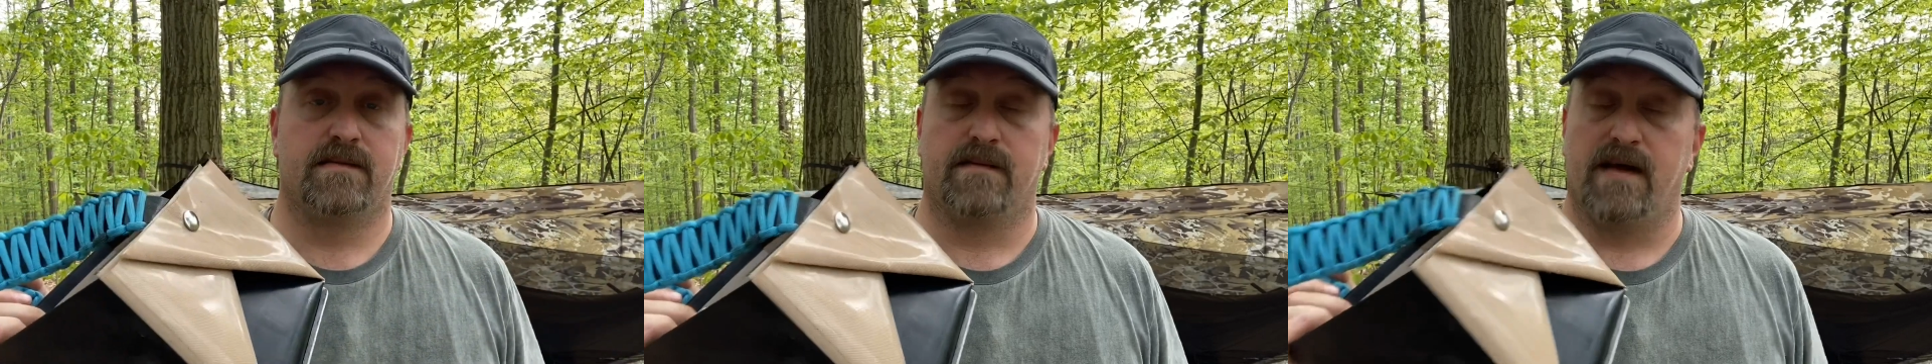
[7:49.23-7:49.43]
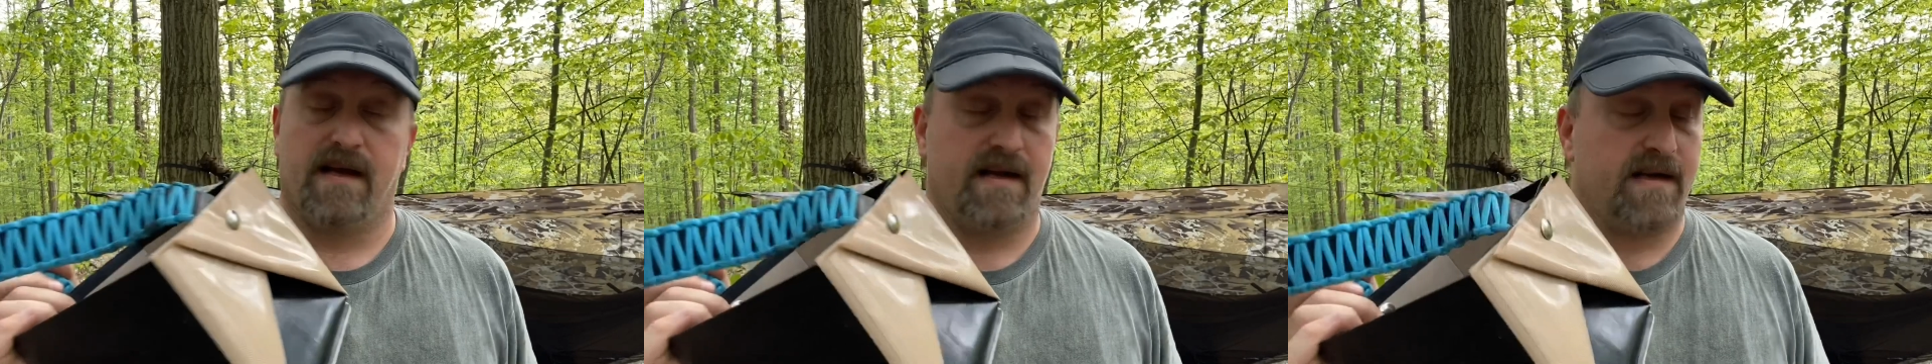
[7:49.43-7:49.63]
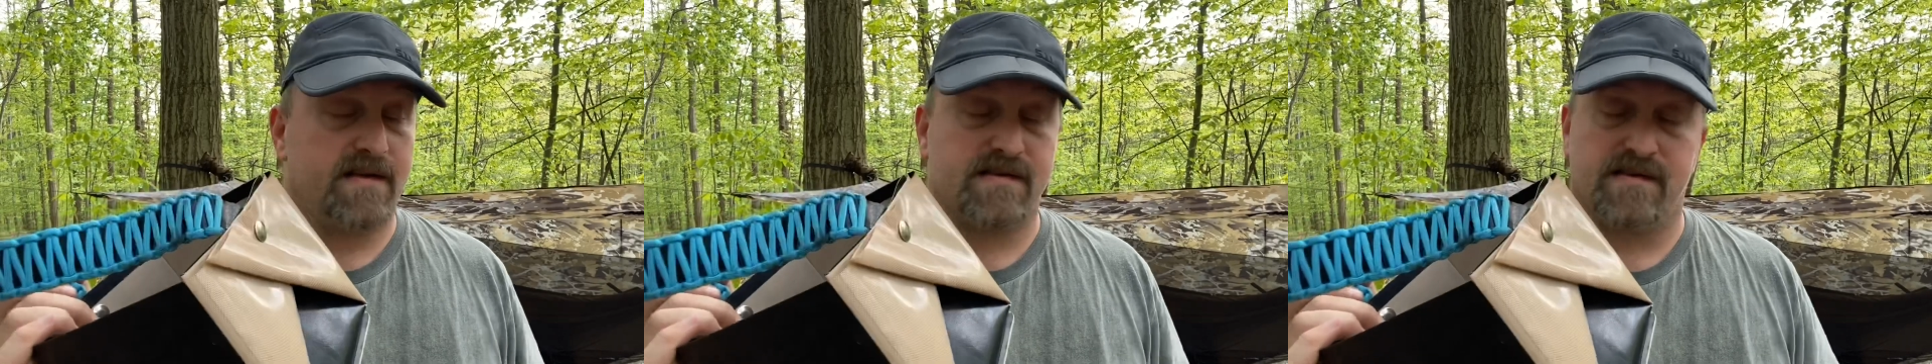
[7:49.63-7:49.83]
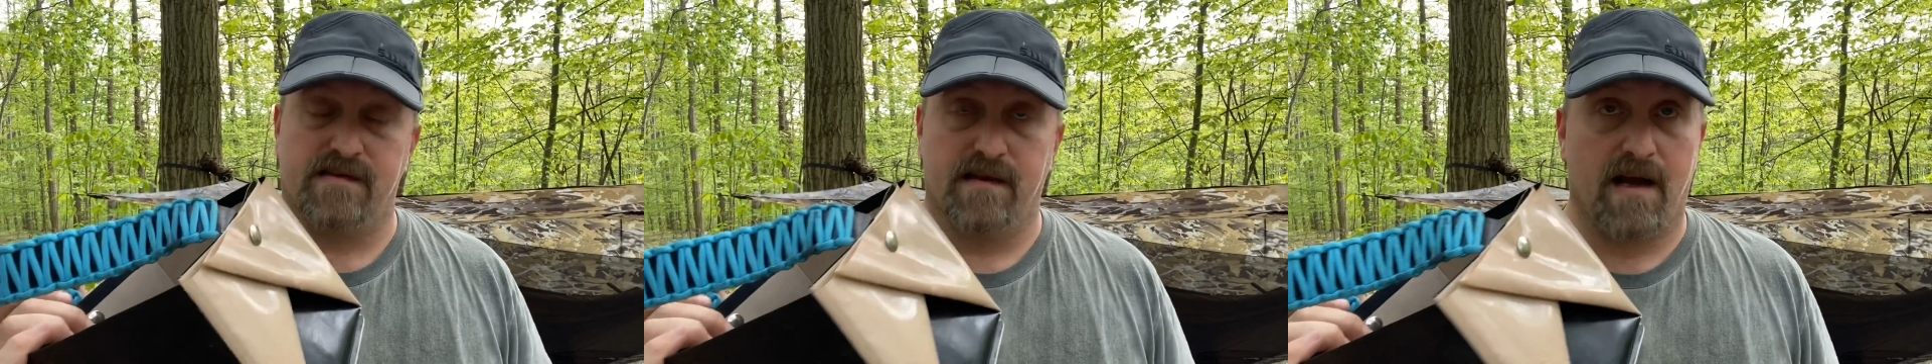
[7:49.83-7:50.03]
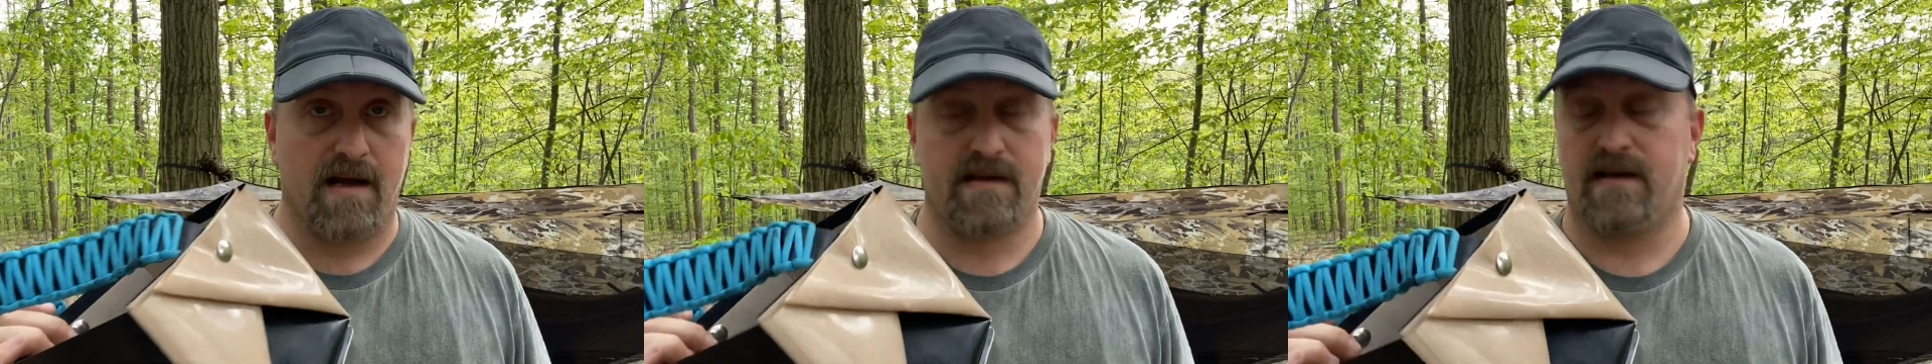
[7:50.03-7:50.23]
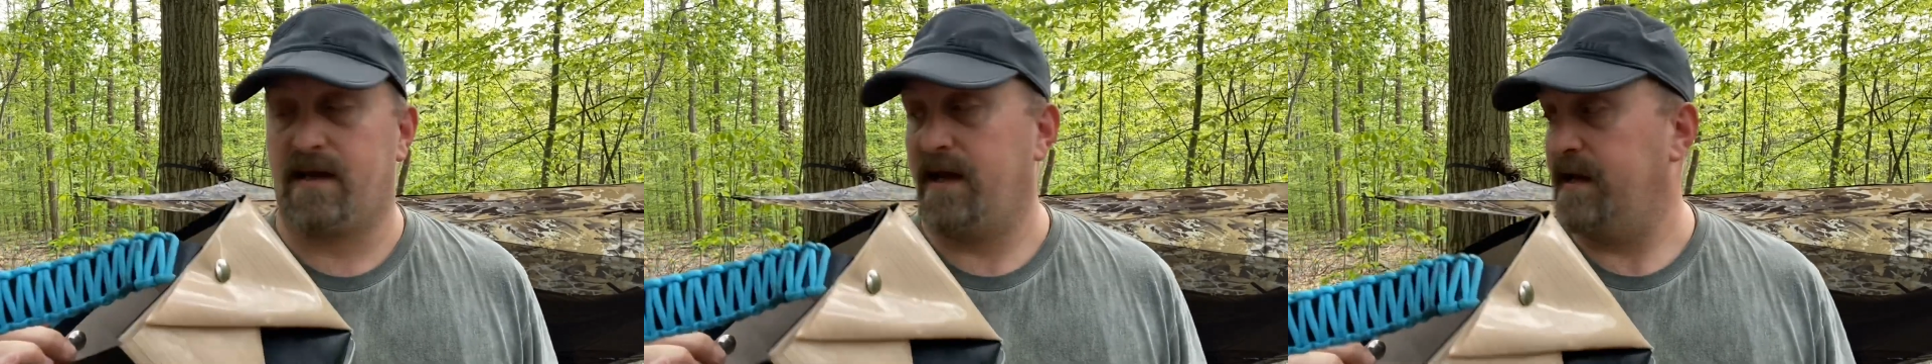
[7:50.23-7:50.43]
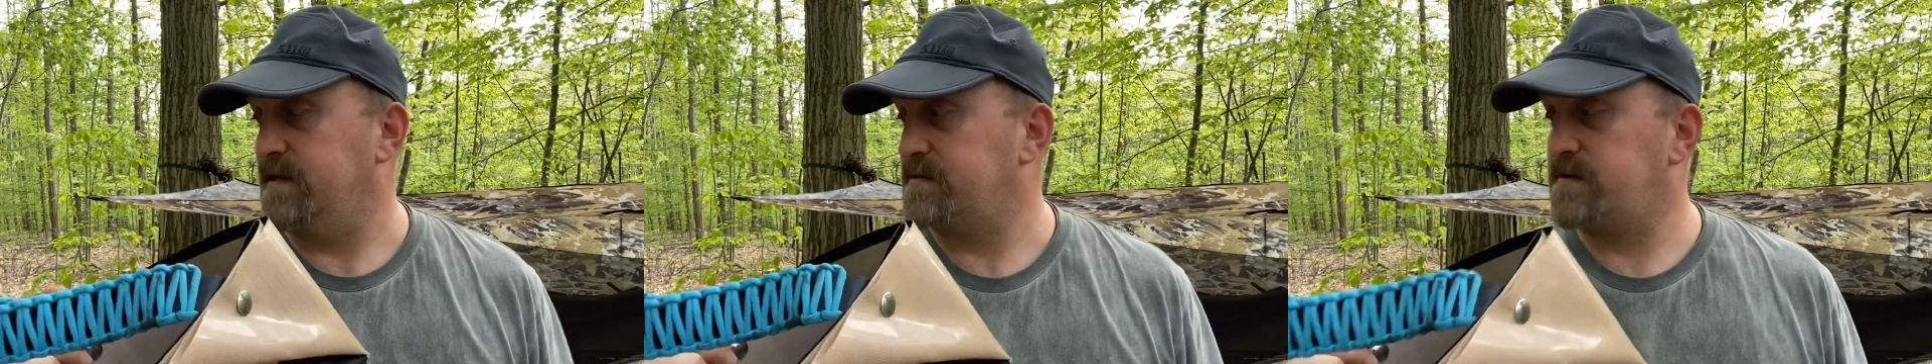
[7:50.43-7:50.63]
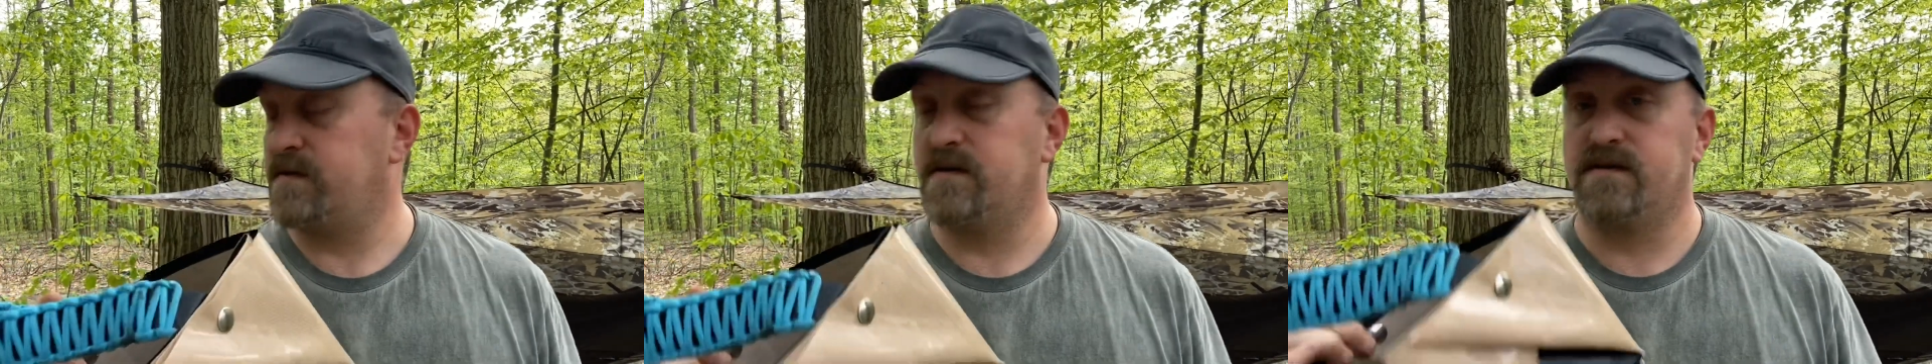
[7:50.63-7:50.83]
It is not the
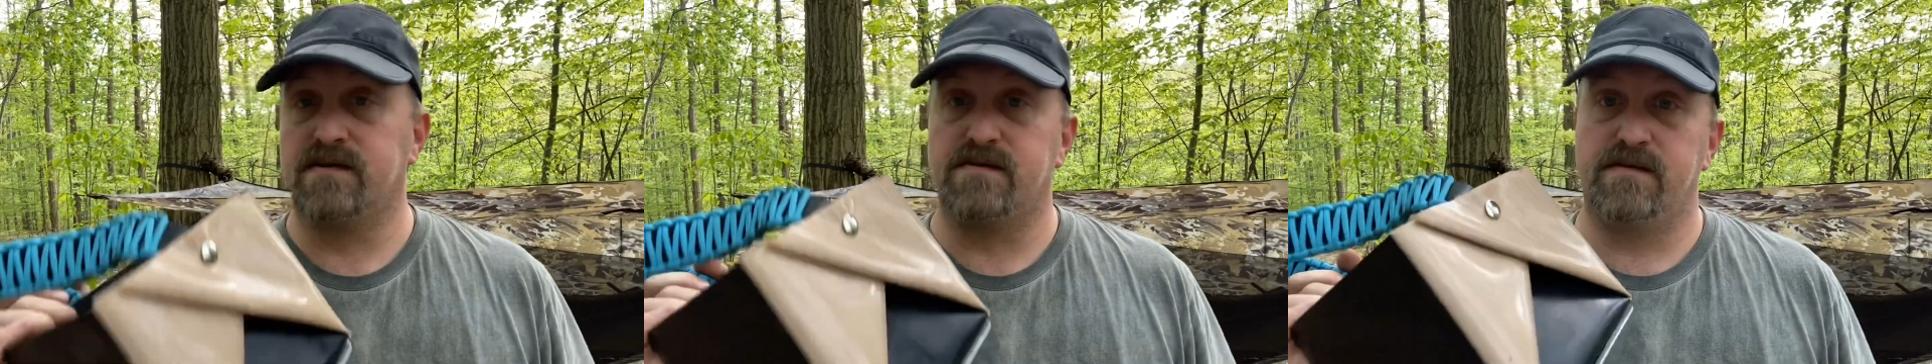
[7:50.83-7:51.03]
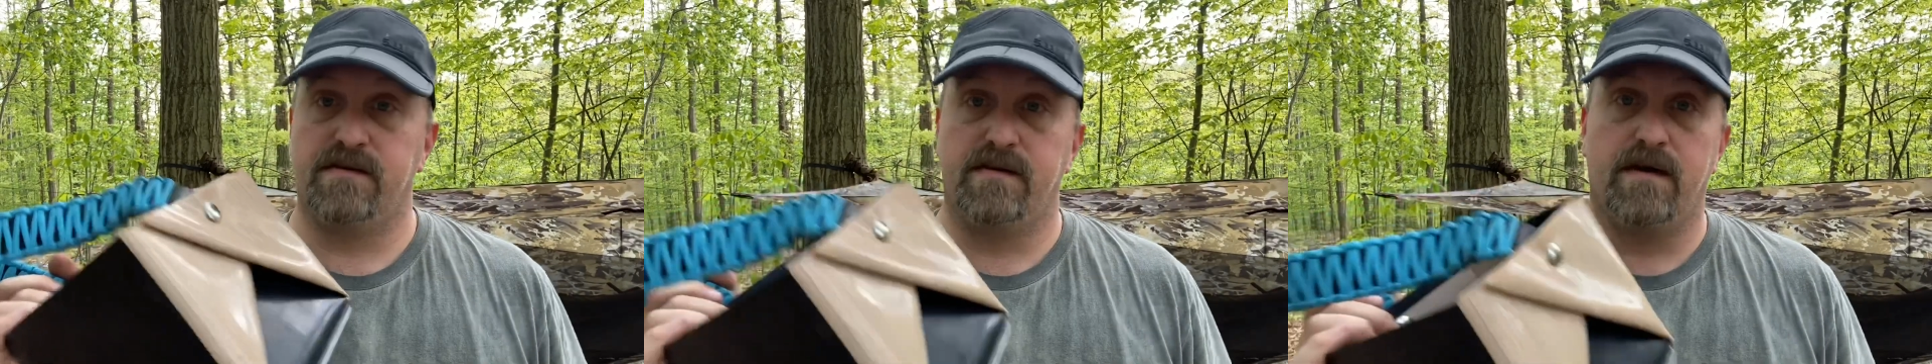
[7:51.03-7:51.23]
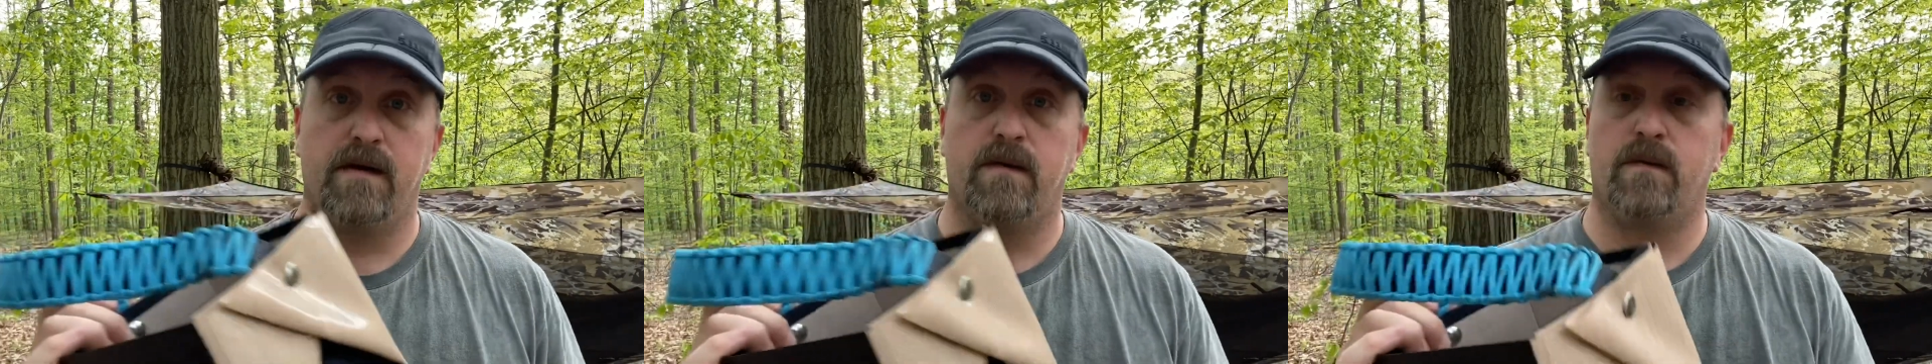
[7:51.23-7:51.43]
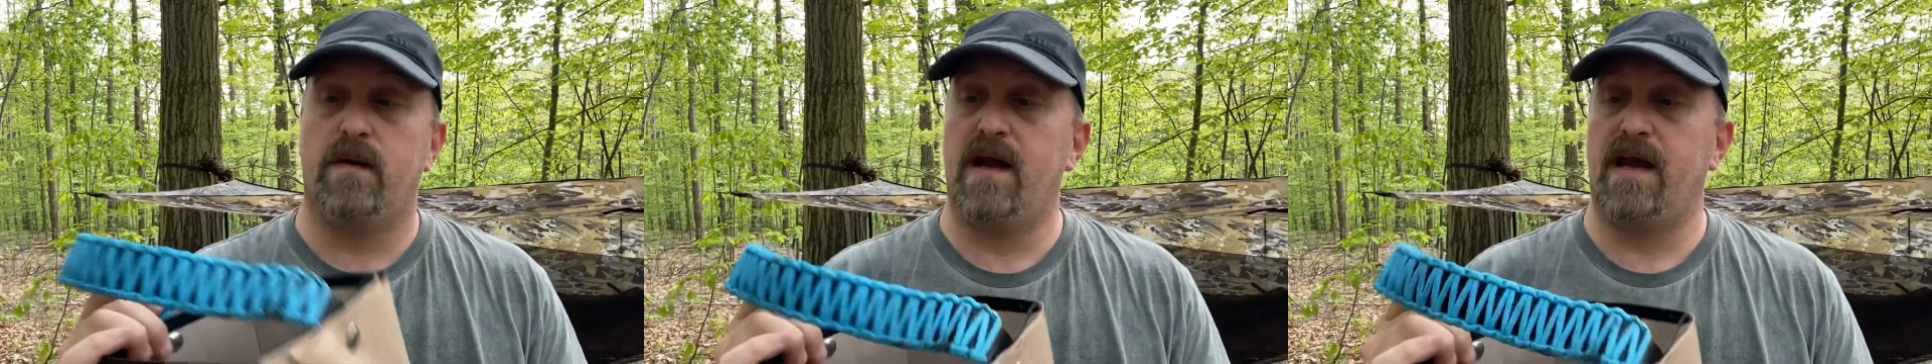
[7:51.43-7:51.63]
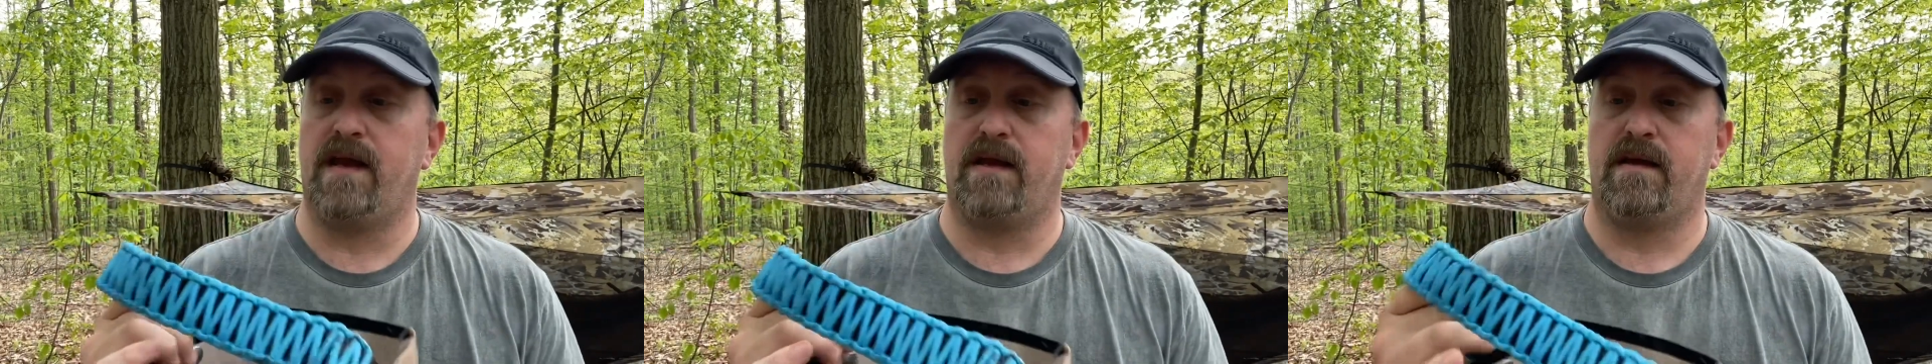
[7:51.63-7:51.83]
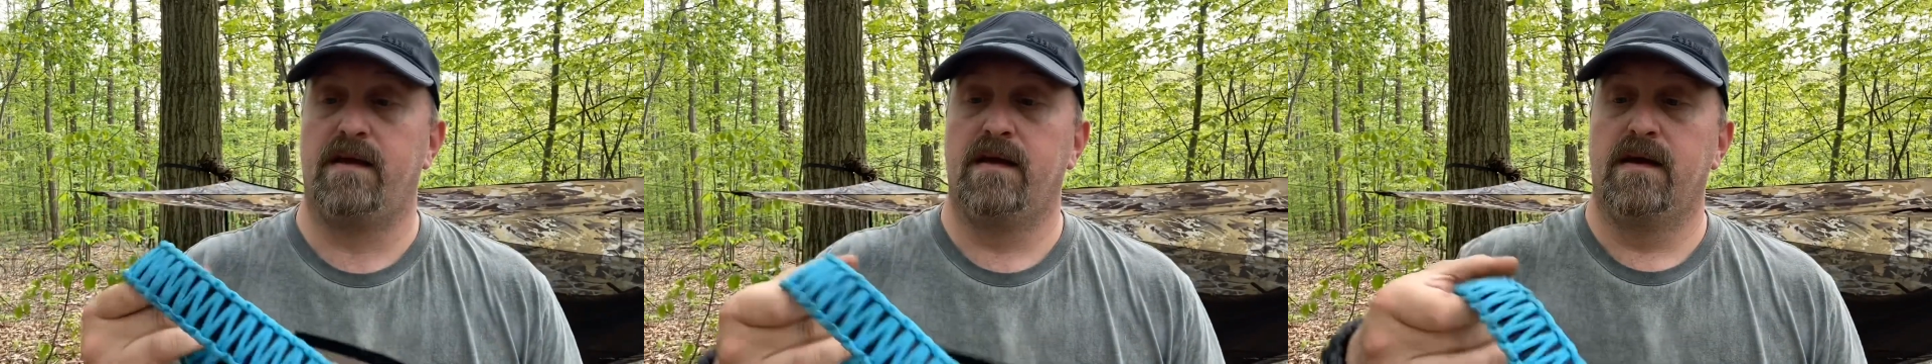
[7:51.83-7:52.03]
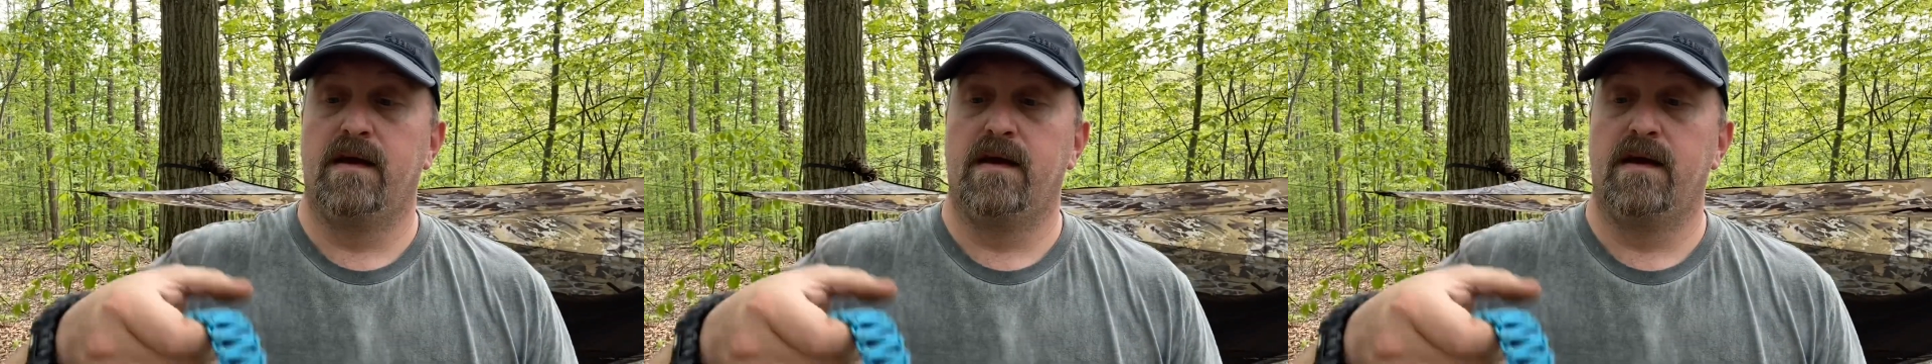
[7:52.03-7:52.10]
case. There is no way